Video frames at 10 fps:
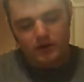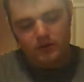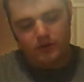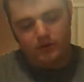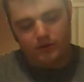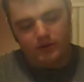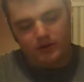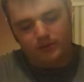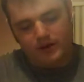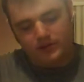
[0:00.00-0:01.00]
Cool thing
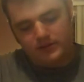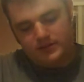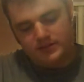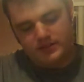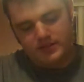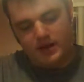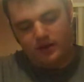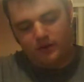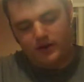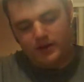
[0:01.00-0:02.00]
about this is that
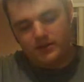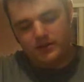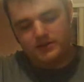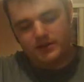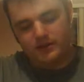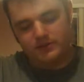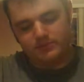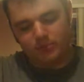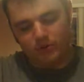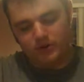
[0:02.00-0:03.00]
already you can tell it's a
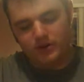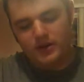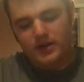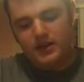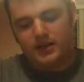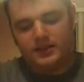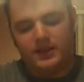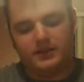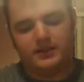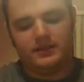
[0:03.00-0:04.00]
porter. Get
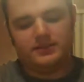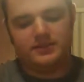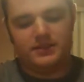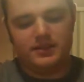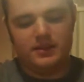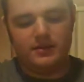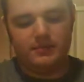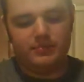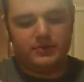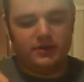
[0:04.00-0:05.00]
that nice
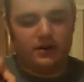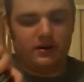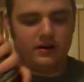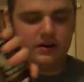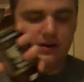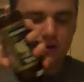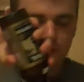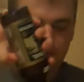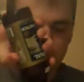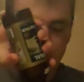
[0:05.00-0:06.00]
deep dark
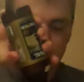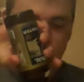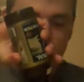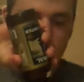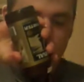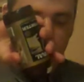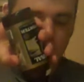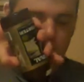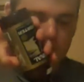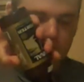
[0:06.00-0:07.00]
color